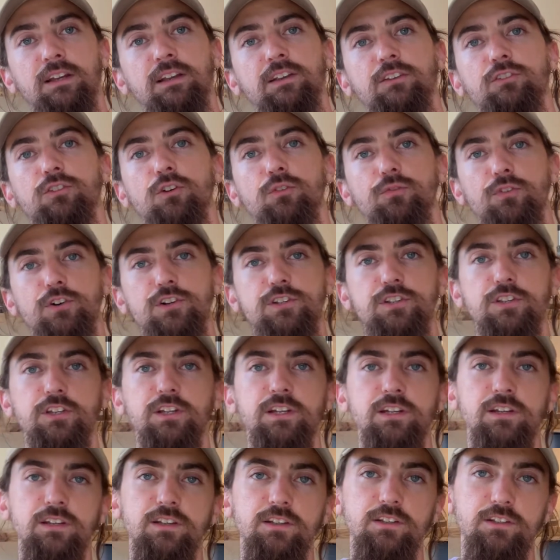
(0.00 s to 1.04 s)
So first
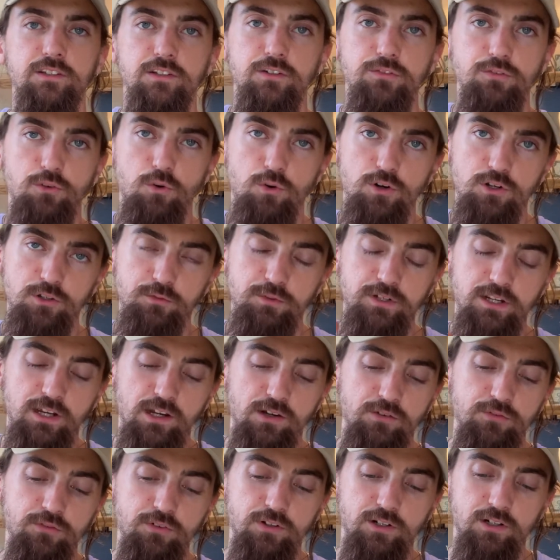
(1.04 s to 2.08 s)
thing is, of course, we
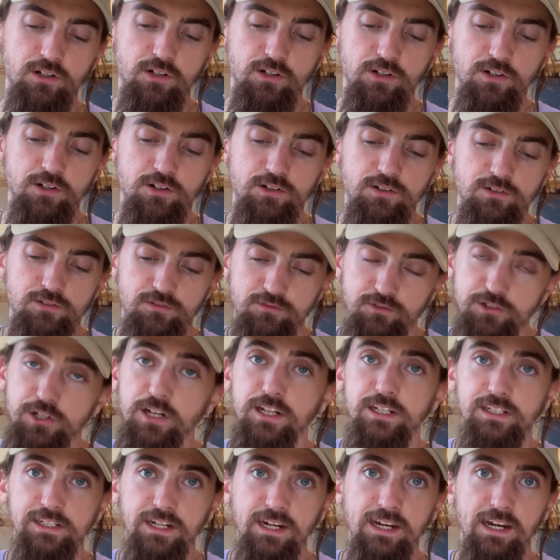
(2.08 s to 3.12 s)
have our
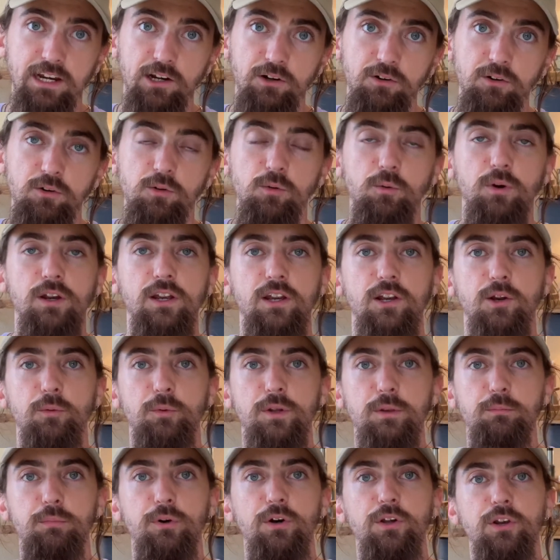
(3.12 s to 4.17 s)
checking account where
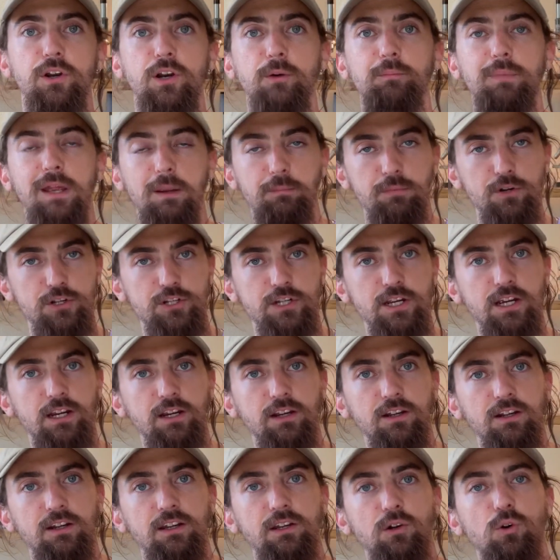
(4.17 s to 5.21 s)
we put our paper check
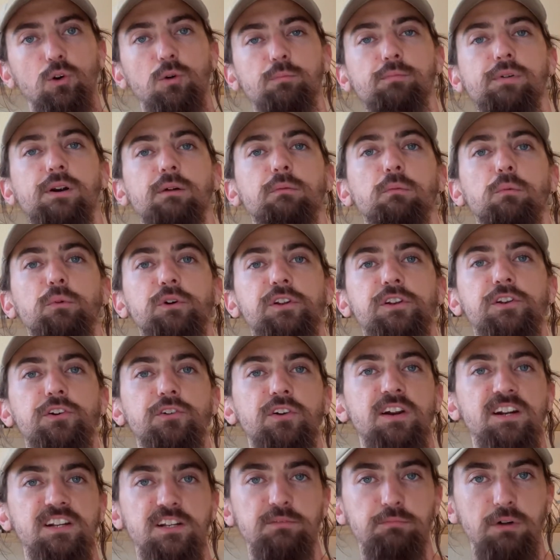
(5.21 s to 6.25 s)
or probably
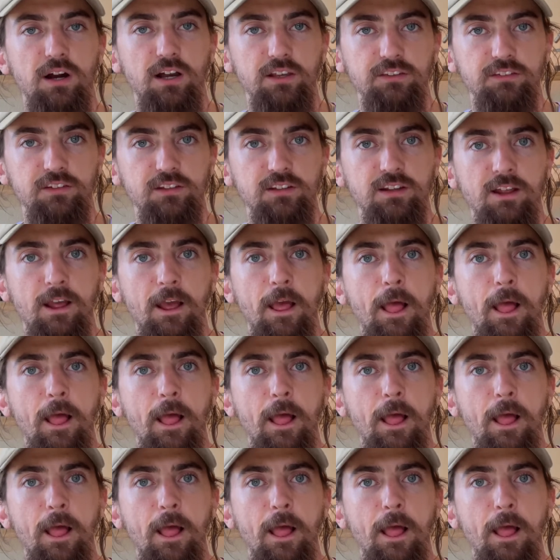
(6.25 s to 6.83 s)
direct deposit.